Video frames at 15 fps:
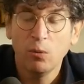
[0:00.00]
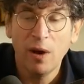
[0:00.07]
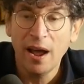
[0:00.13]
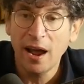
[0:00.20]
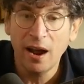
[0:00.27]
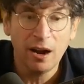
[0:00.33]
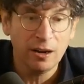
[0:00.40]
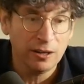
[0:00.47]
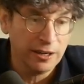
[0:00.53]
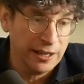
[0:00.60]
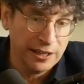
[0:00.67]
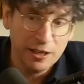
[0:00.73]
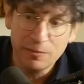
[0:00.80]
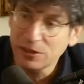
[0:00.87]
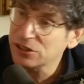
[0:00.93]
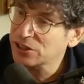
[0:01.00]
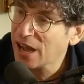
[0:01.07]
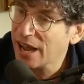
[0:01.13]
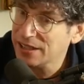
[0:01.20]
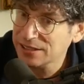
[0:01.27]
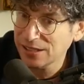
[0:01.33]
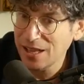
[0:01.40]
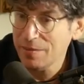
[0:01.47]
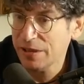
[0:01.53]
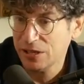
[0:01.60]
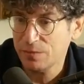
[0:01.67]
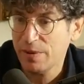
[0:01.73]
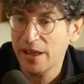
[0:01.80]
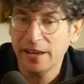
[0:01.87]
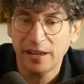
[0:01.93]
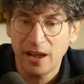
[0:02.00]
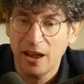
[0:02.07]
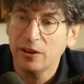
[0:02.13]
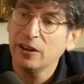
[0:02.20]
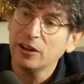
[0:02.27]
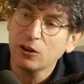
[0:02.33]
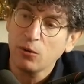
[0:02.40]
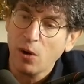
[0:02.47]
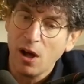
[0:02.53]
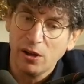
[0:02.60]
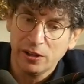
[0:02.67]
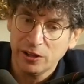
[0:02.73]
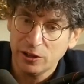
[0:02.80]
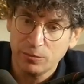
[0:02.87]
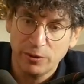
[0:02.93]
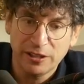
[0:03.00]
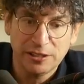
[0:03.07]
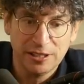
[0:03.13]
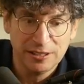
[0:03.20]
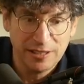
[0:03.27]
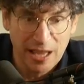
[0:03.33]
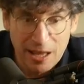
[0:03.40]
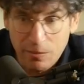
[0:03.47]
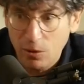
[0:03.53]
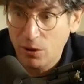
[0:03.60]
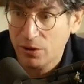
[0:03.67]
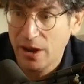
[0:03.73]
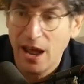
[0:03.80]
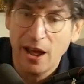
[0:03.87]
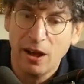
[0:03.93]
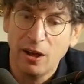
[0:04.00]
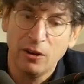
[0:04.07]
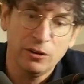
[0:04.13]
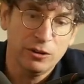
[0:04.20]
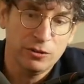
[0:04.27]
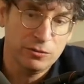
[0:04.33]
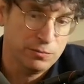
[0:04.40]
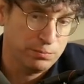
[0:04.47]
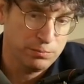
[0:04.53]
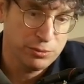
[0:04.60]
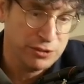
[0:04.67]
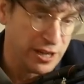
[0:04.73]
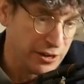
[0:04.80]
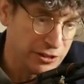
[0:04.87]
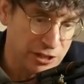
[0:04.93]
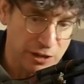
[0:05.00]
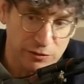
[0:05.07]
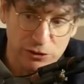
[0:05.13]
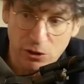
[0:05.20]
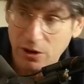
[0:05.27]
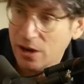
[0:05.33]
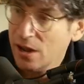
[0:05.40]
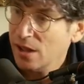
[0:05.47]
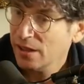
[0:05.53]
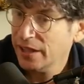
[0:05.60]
where it could be sky's the limit depending on the quality Whatever. you bring to the table and how you present yourself and so on.